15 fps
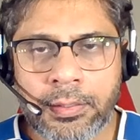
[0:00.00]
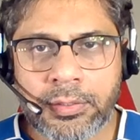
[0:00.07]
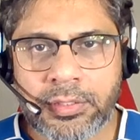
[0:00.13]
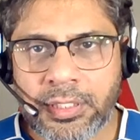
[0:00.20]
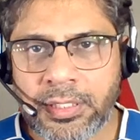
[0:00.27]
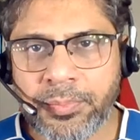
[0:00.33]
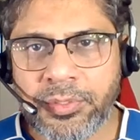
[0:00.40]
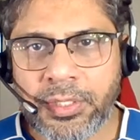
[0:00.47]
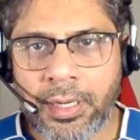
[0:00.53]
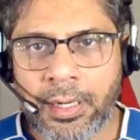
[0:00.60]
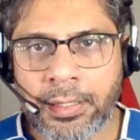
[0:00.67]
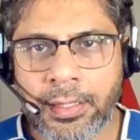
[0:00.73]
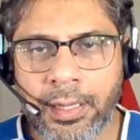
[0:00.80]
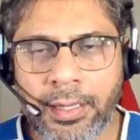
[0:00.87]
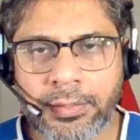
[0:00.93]

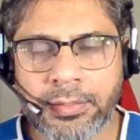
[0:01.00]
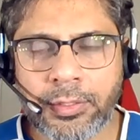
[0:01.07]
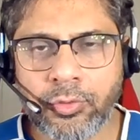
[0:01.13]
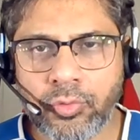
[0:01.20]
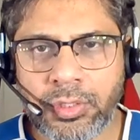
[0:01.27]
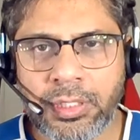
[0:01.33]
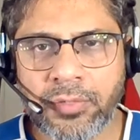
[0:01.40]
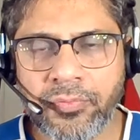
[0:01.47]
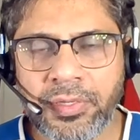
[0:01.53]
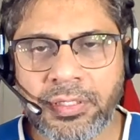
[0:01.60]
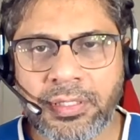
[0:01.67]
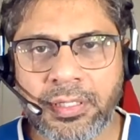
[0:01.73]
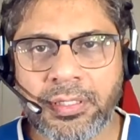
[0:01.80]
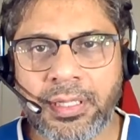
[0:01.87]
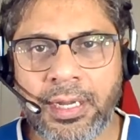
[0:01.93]
StreamYard has a unique
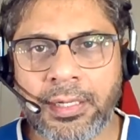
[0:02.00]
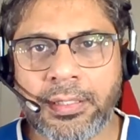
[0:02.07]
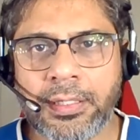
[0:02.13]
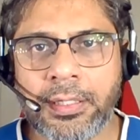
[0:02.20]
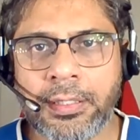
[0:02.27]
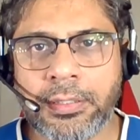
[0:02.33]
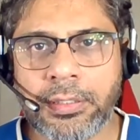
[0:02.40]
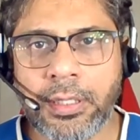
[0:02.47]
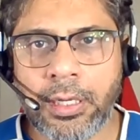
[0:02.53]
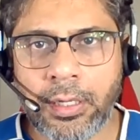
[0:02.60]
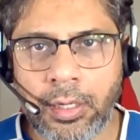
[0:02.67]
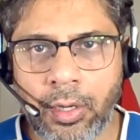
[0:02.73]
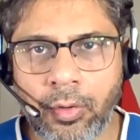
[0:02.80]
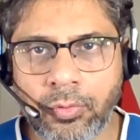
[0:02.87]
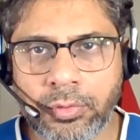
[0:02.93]
feature that it
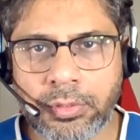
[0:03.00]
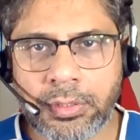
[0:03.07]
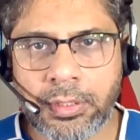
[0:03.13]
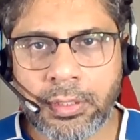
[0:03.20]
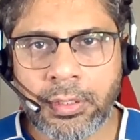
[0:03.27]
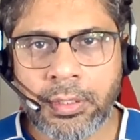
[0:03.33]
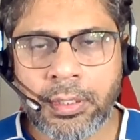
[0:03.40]
allows